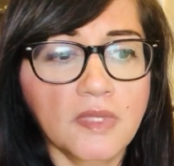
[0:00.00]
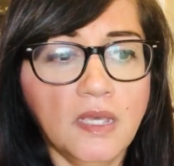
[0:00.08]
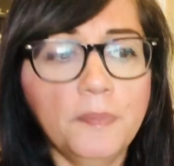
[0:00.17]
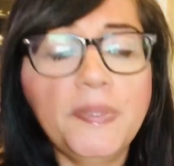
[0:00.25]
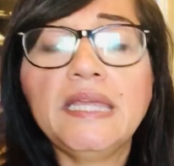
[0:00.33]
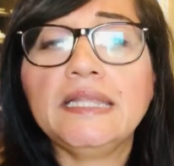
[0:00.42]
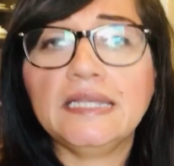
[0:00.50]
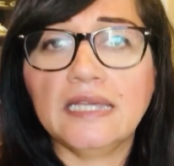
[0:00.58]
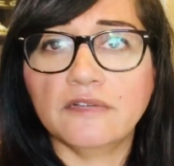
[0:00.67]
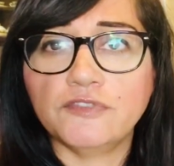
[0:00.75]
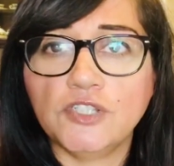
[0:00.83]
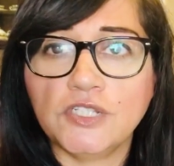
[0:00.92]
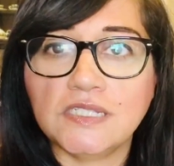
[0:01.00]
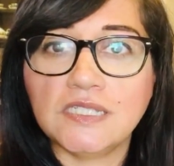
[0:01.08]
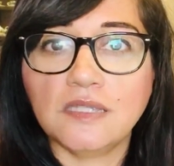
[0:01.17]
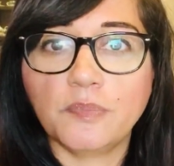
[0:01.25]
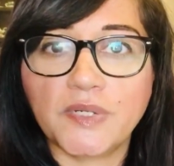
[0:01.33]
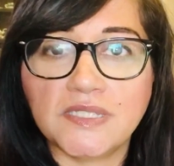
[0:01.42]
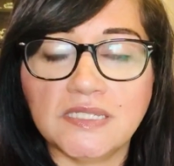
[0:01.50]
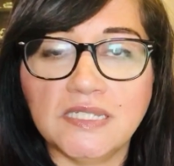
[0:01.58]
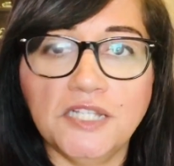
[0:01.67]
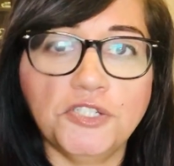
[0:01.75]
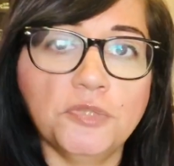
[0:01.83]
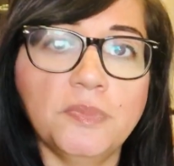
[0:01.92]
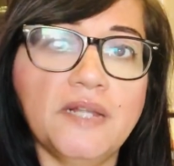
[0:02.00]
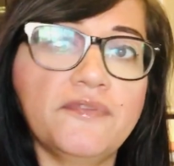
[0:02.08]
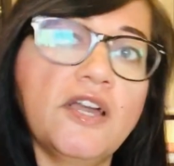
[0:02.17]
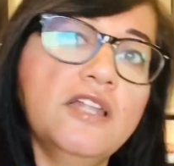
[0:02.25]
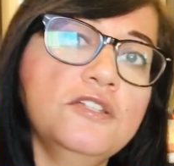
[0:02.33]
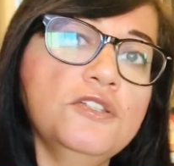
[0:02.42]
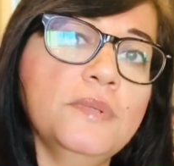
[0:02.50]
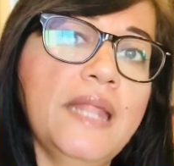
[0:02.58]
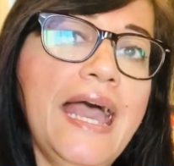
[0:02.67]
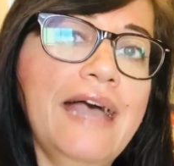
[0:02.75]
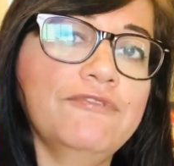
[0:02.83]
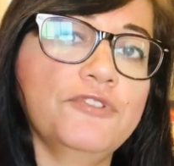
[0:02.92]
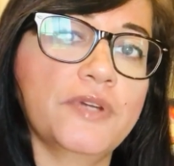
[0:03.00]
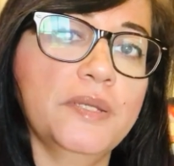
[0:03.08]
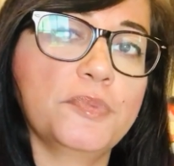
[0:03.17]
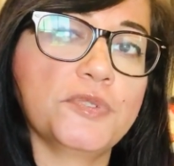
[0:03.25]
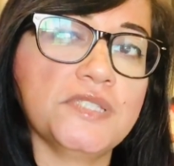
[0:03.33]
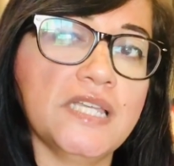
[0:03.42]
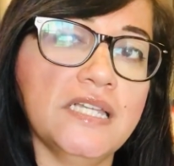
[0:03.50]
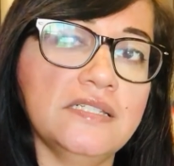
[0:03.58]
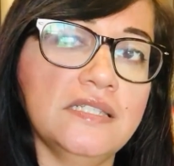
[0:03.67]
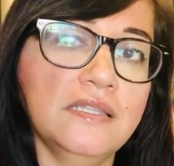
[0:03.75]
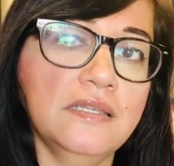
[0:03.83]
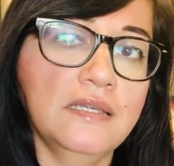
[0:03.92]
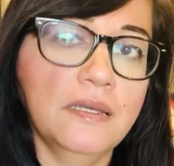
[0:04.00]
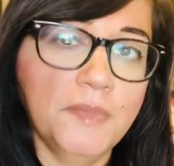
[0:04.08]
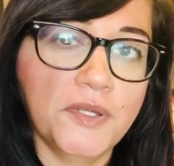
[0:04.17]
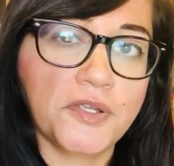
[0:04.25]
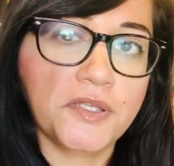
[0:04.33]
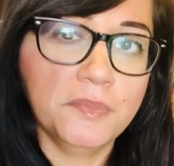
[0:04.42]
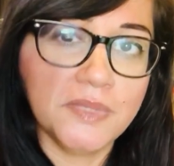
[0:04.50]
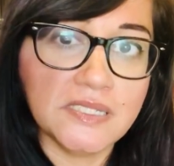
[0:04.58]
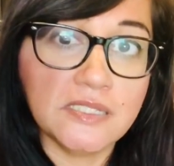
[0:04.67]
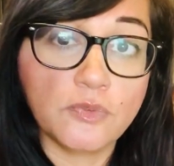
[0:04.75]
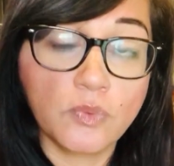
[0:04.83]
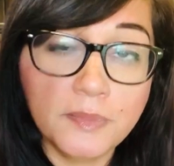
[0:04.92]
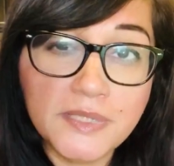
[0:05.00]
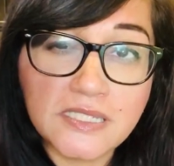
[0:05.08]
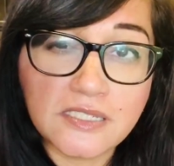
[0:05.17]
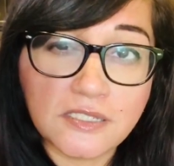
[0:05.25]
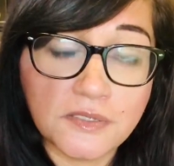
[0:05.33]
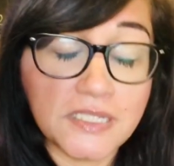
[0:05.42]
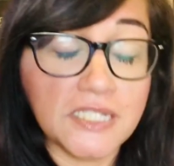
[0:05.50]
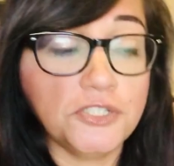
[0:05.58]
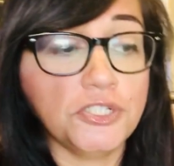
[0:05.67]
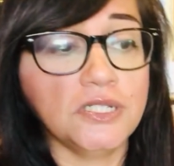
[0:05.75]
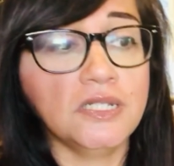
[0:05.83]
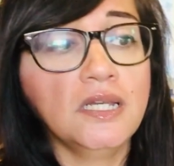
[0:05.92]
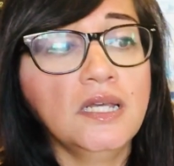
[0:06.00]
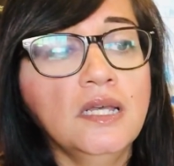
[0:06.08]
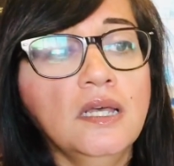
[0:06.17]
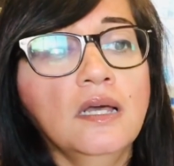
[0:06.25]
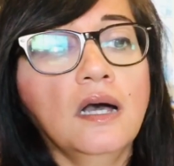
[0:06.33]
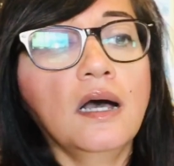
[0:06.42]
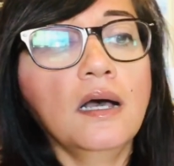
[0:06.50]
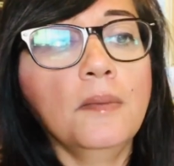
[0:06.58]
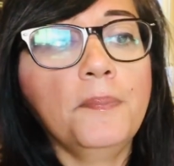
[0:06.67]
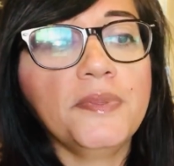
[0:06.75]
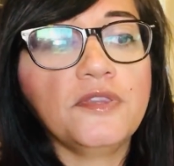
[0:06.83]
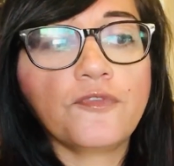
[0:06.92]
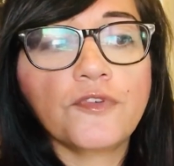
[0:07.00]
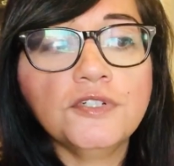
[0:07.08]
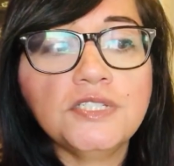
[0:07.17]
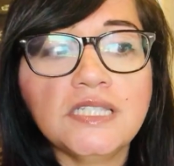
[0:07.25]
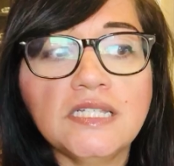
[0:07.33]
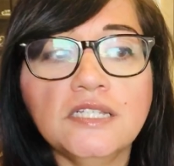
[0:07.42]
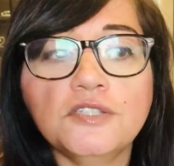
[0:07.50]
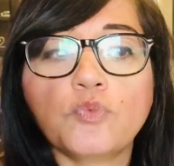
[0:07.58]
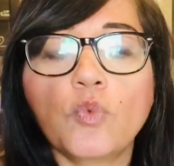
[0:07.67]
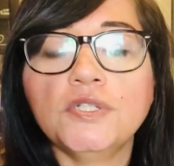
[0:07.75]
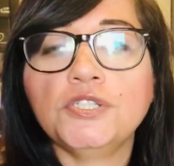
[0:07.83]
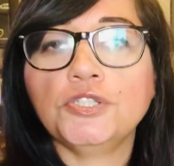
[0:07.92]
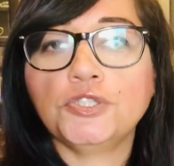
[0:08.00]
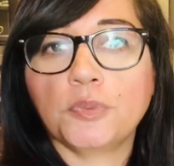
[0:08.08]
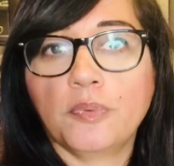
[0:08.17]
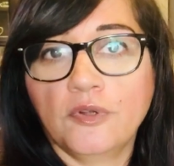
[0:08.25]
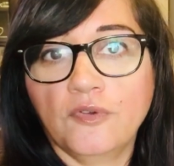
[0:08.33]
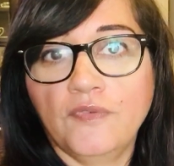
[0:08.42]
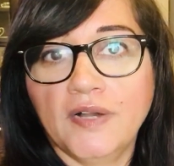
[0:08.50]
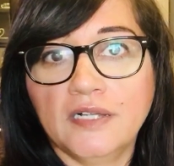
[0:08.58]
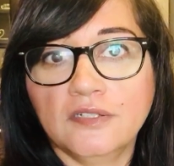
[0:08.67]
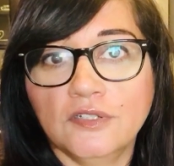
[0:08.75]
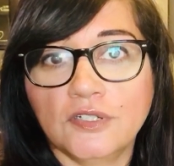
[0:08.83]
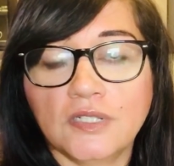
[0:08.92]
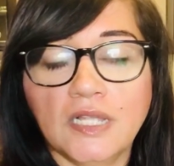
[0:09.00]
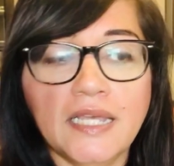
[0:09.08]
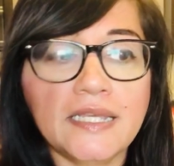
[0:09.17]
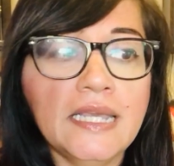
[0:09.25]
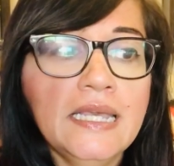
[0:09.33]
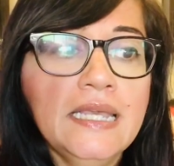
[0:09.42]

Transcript: PDF so you can see the presentation, but I've got to do it after I present to the American Business Women's Association. But the first thing is, what should your profile look like?